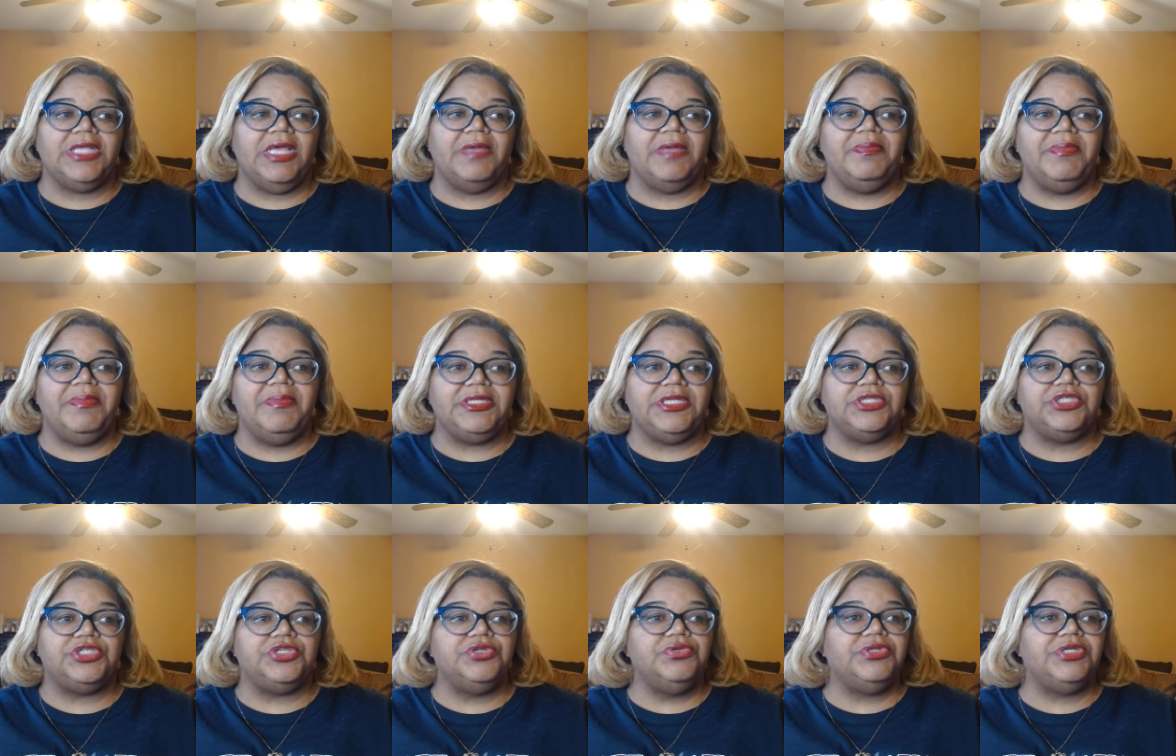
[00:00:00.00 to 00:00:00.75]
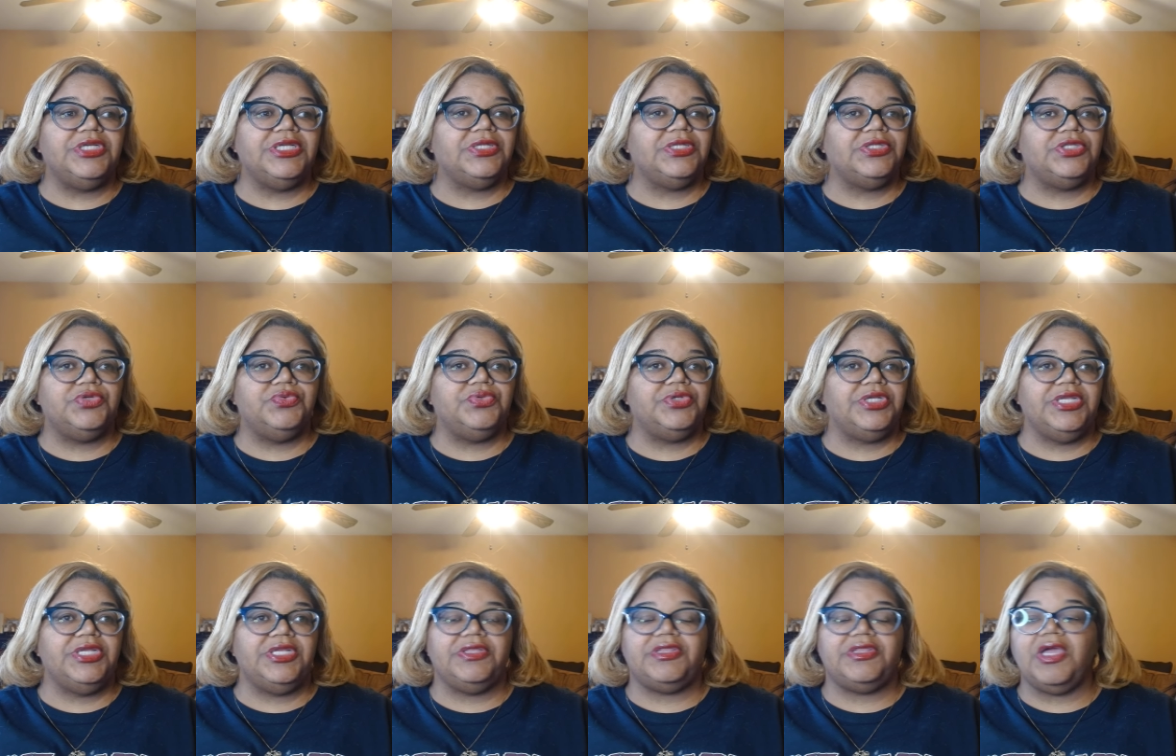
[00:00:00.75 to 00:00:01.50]
admit that you didn't do
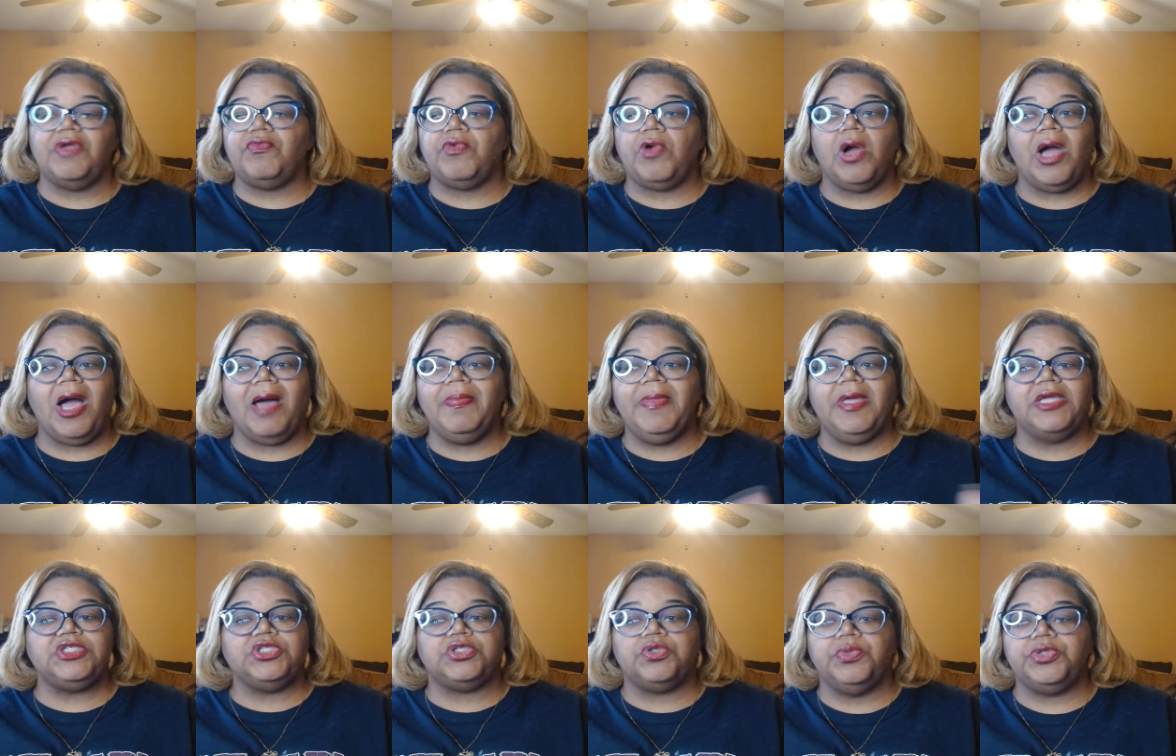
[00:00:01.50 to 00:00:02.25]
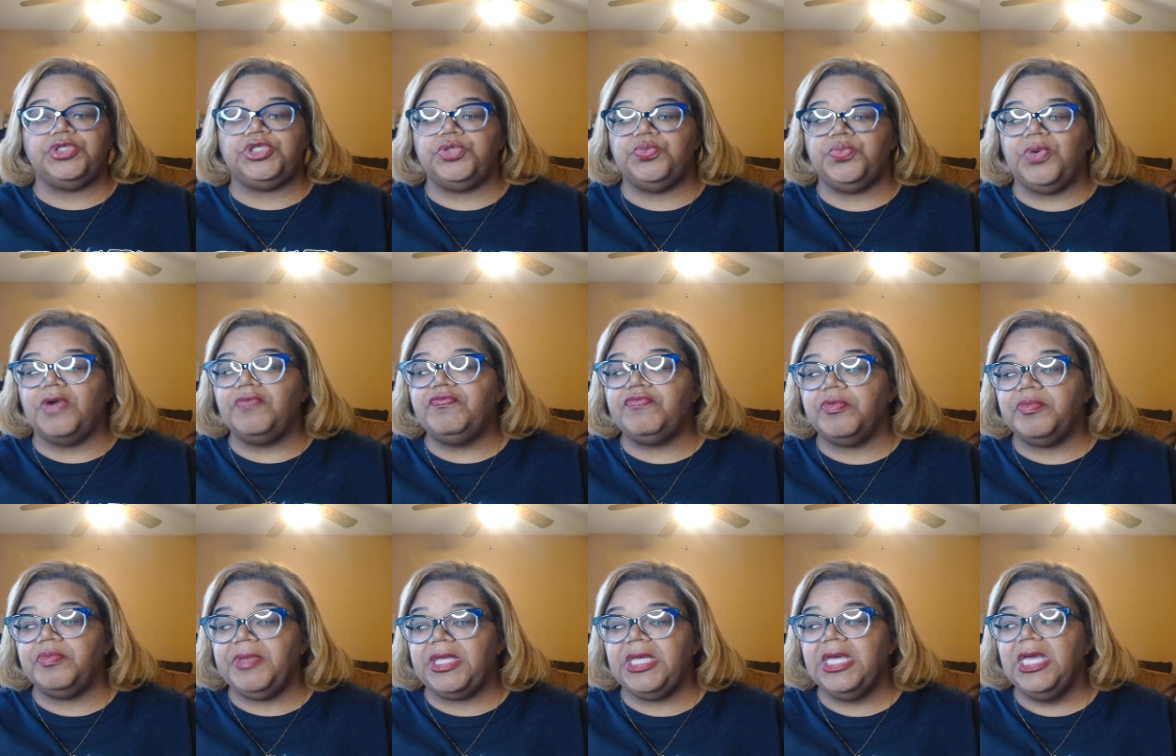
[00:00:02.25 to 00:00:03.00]
anything wrong. I'm not sure what you want
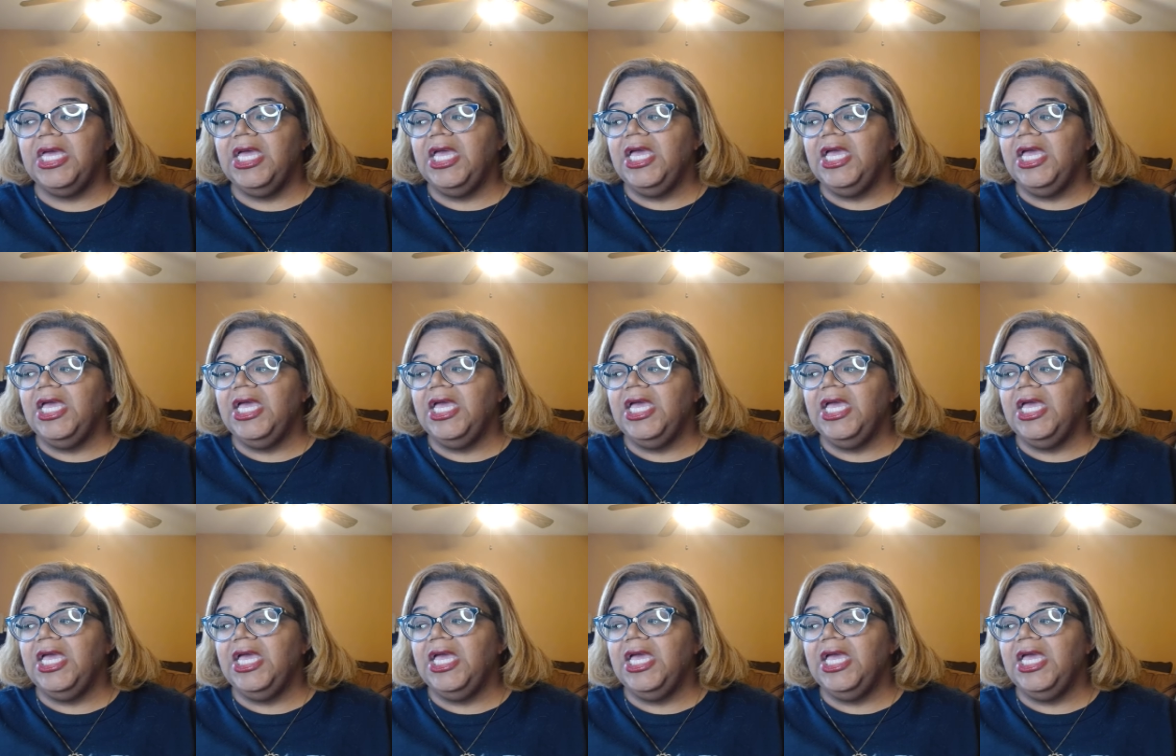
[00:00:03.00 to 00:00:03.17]
from me.